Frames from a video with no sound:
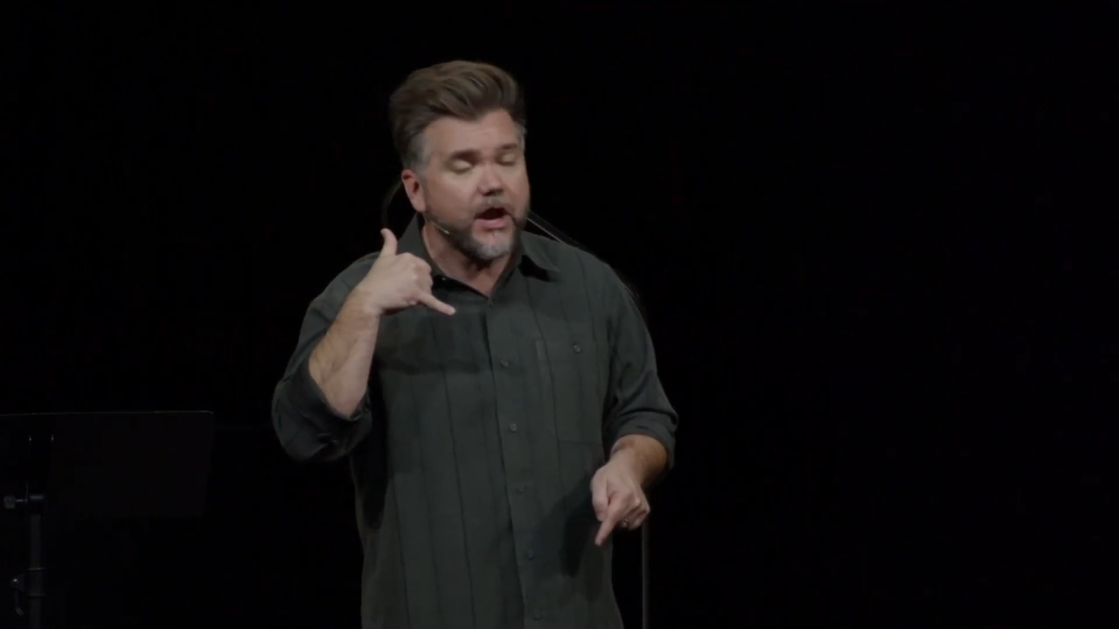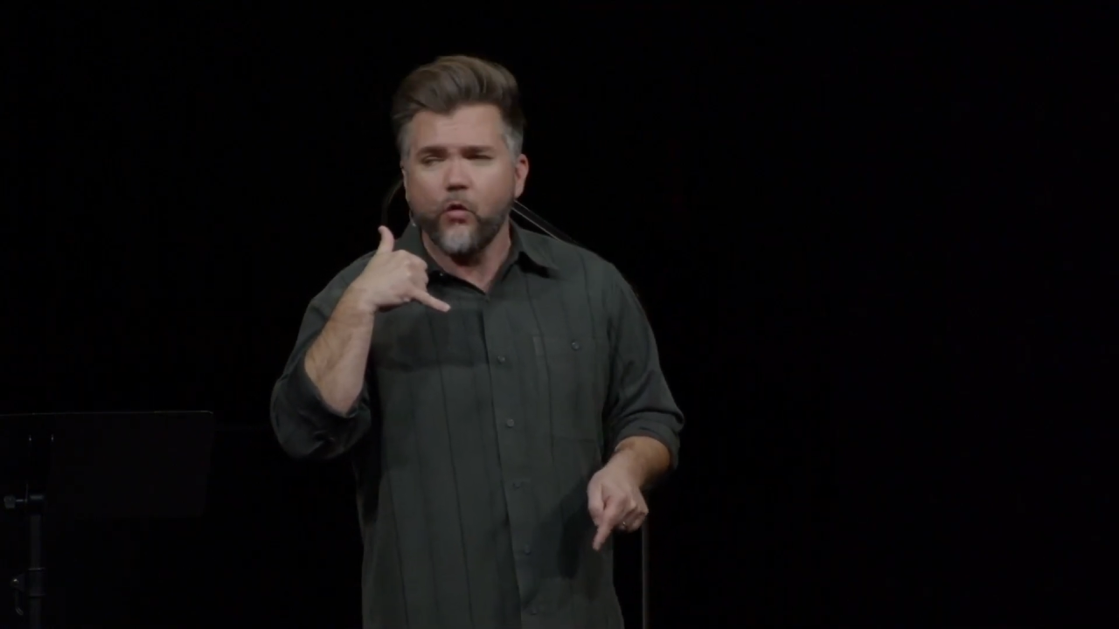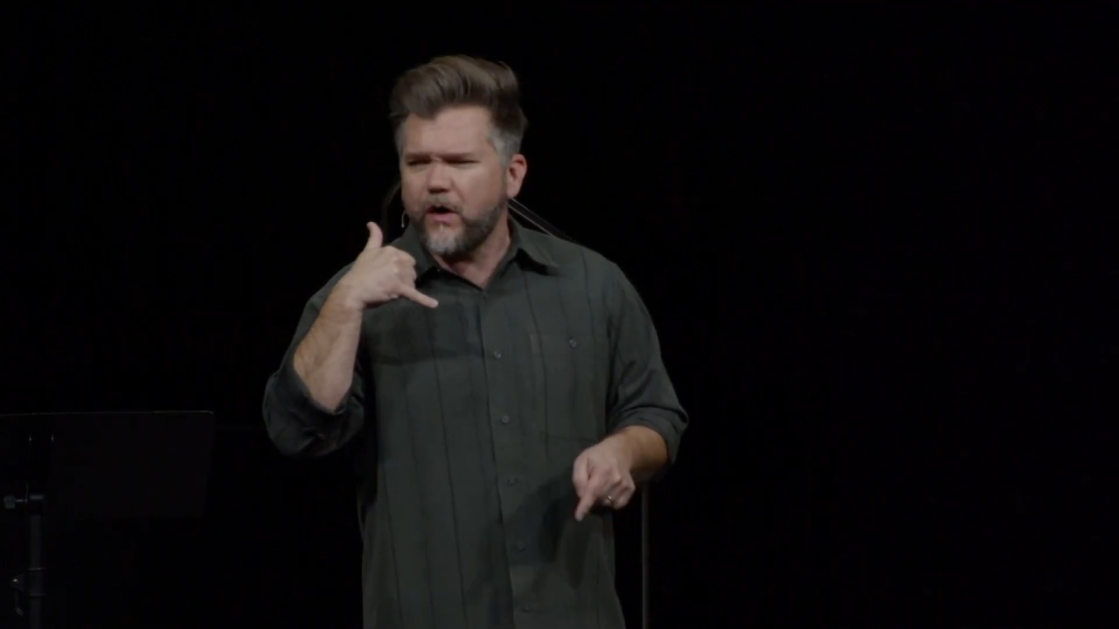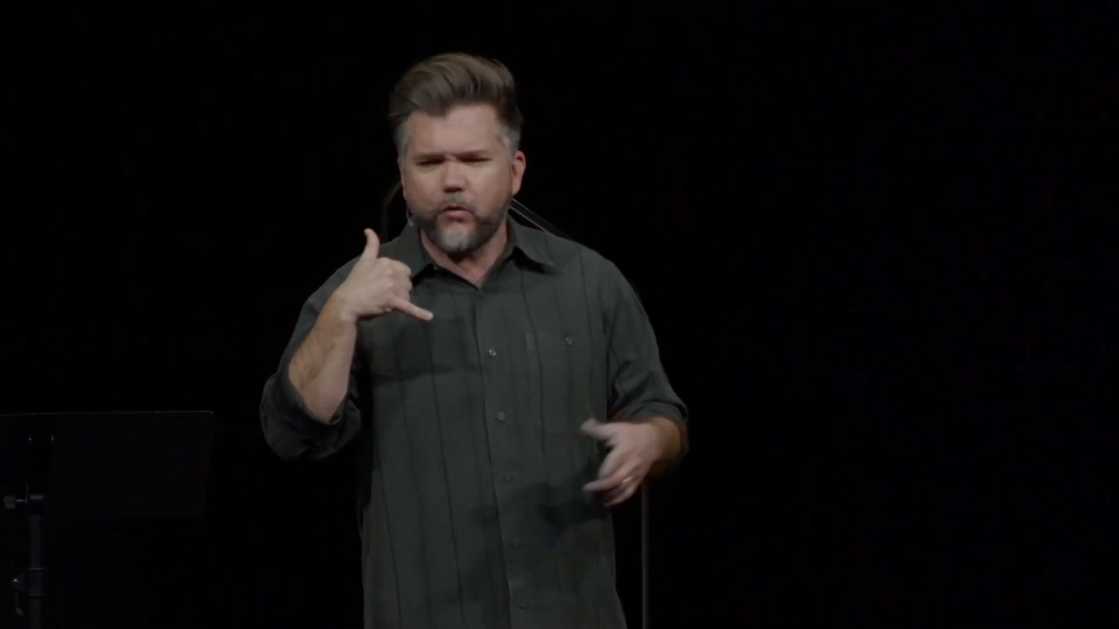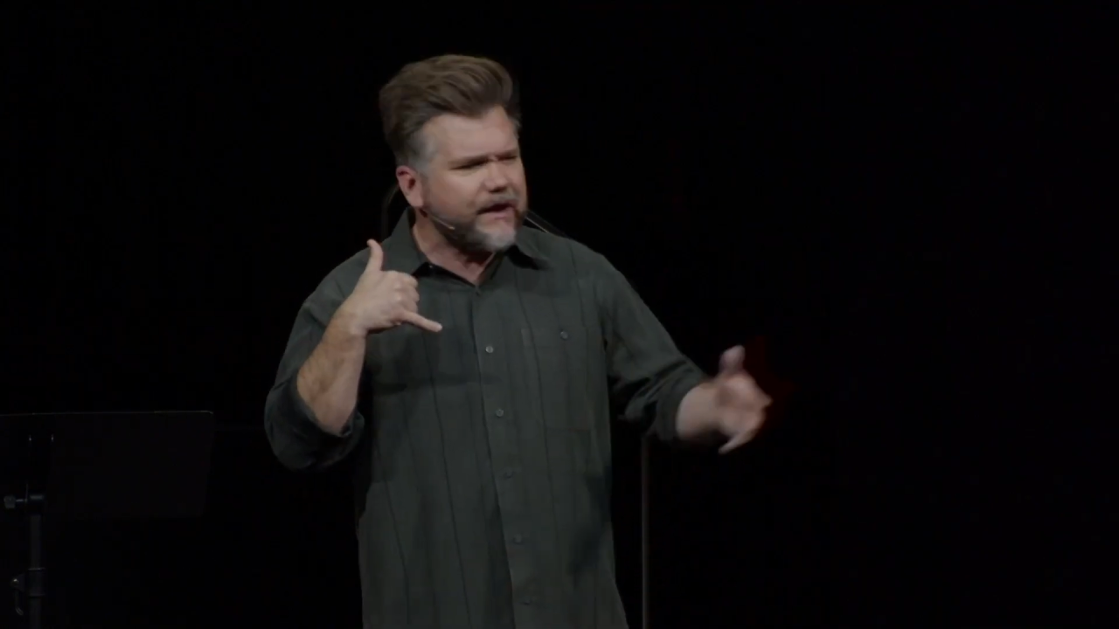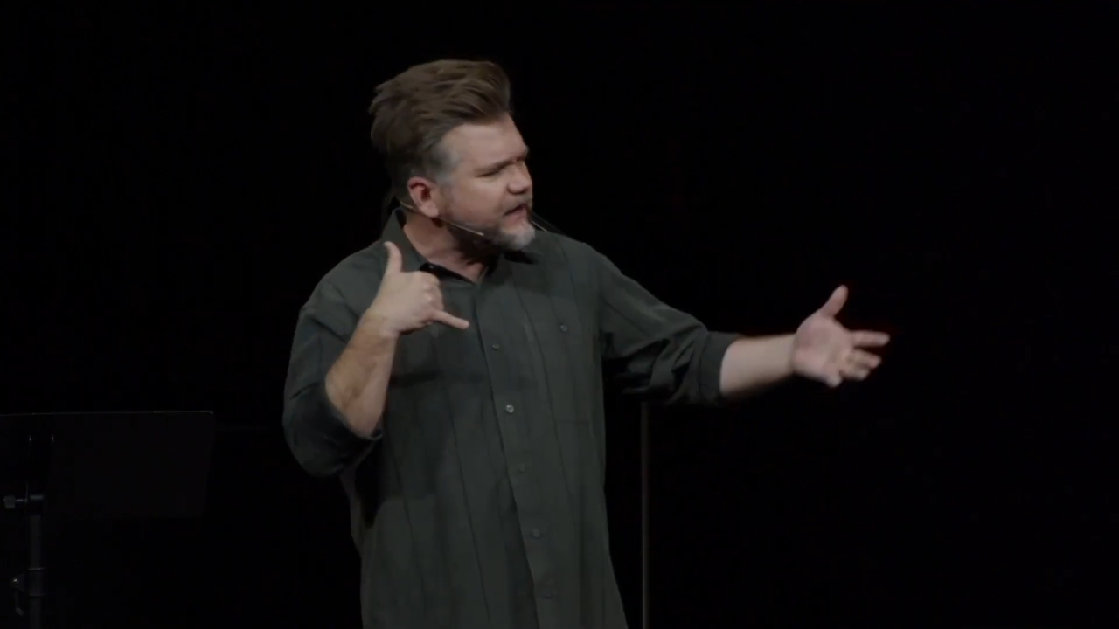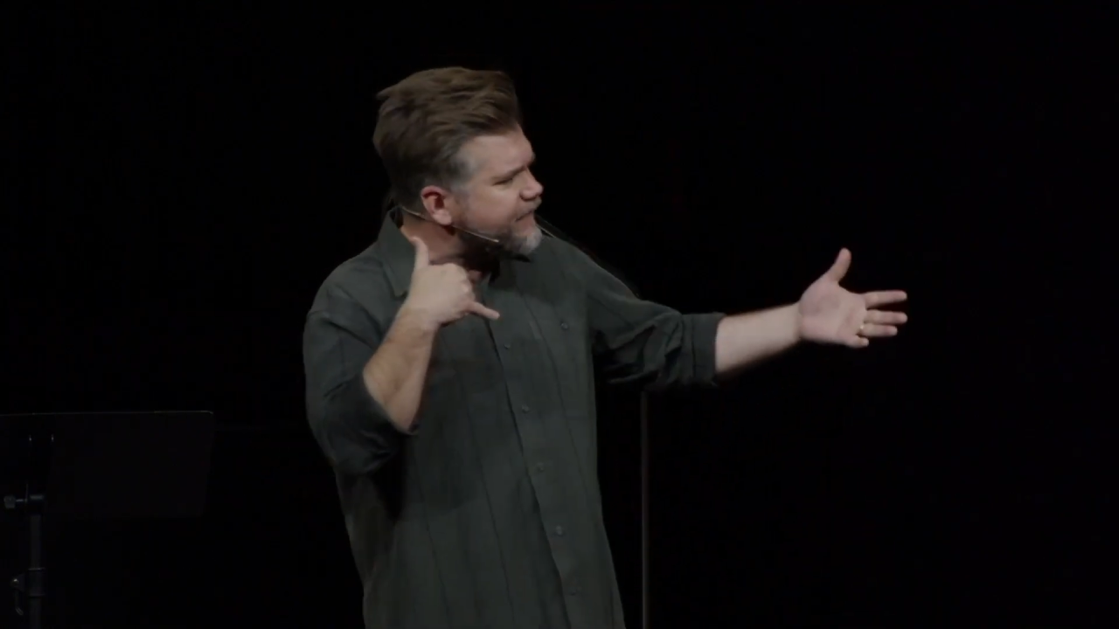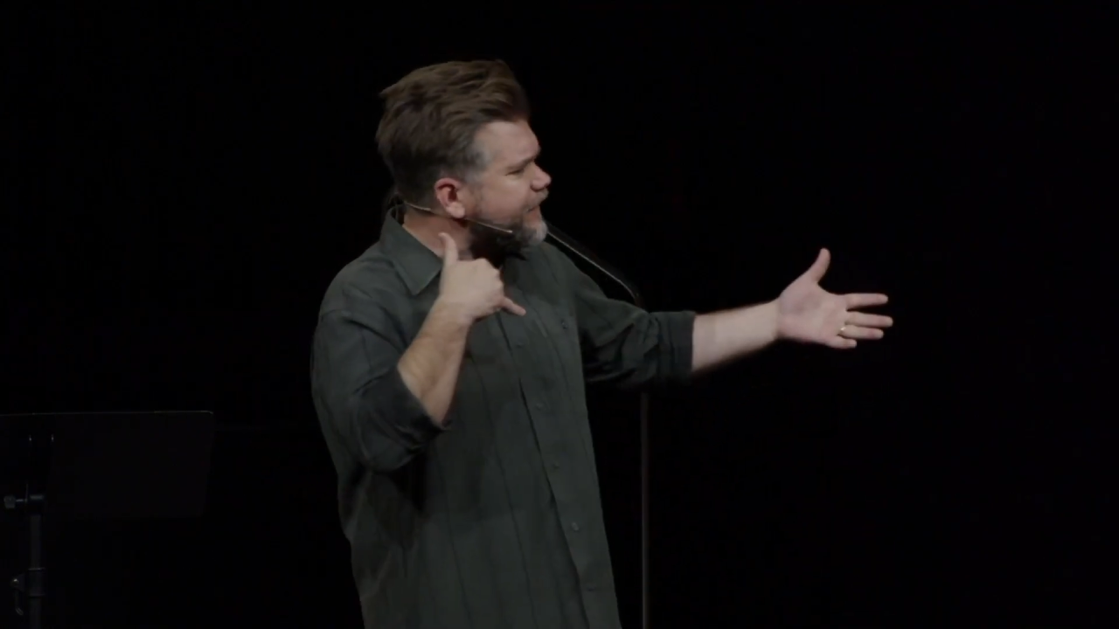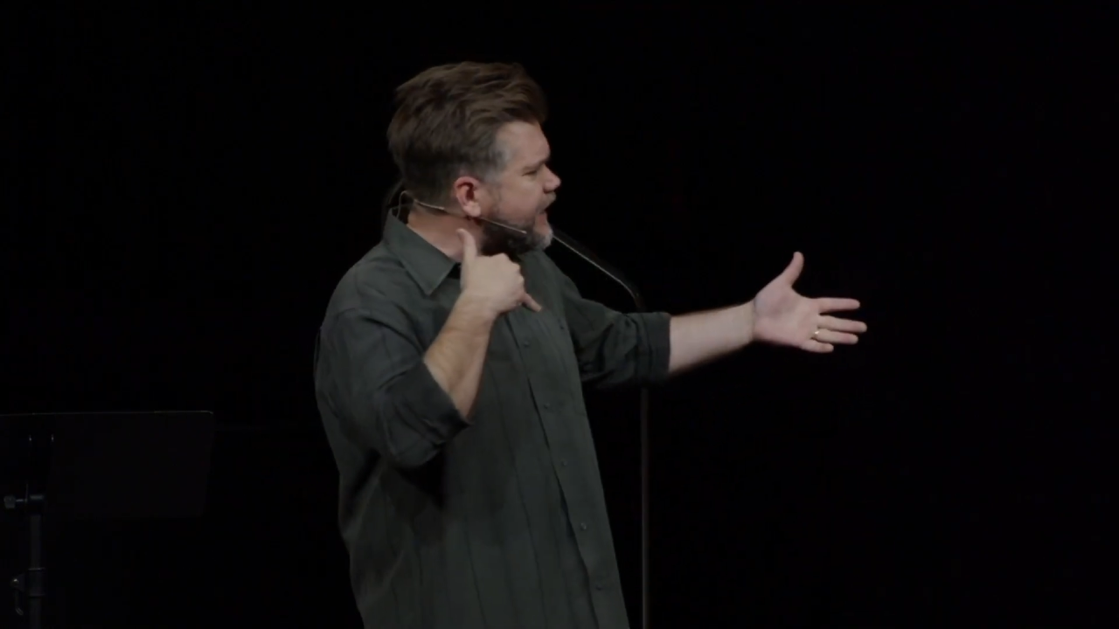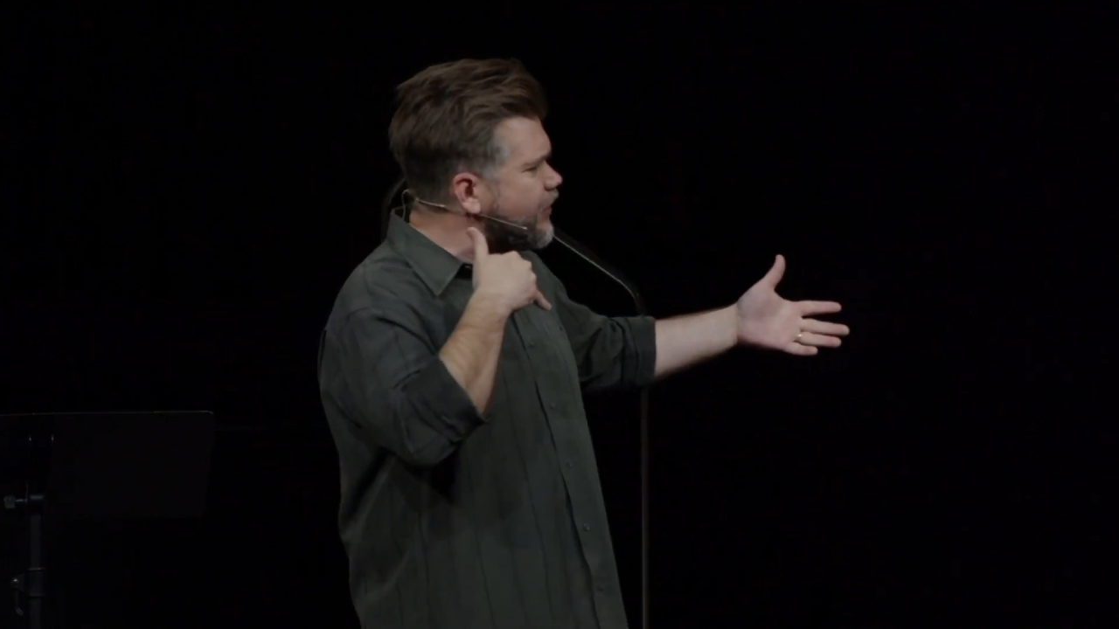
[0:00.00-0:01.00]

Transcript: Where are we living